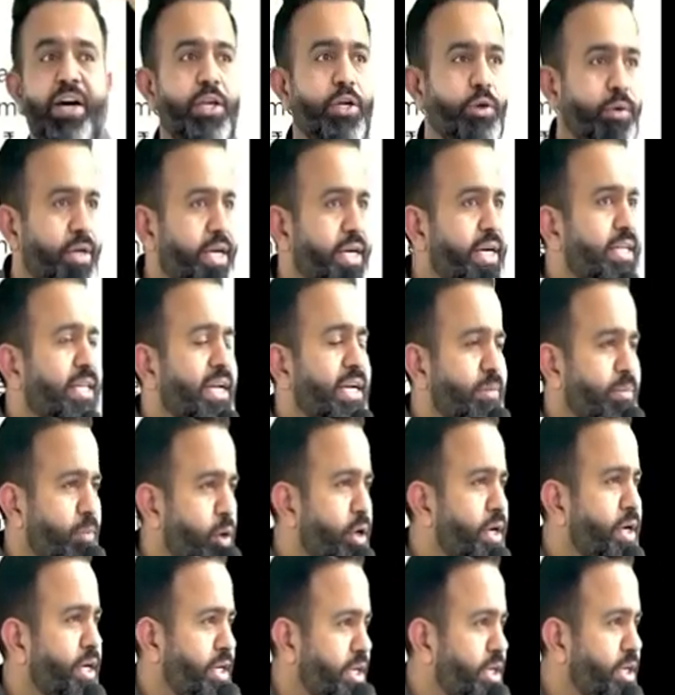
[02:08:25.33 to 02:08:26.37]
you did that
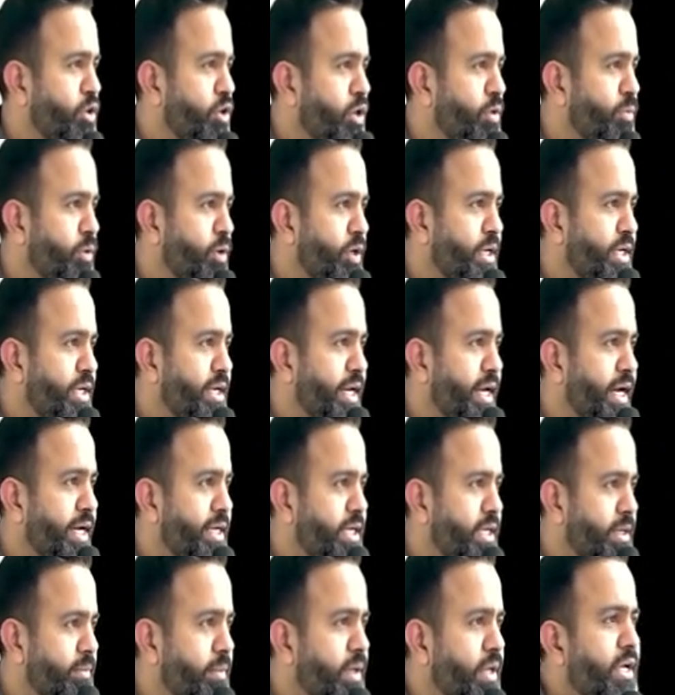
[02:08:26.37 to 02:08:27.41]
monetary, non-monetary
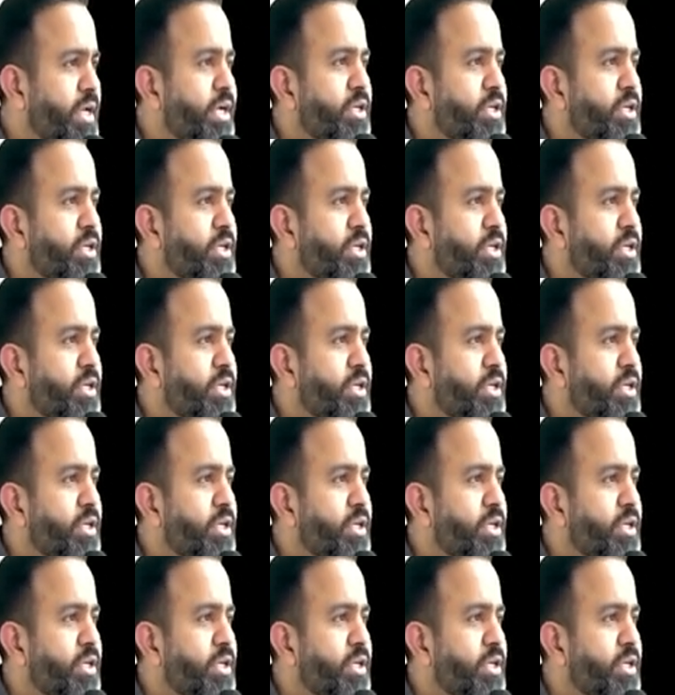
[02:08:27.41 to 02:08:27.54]
item.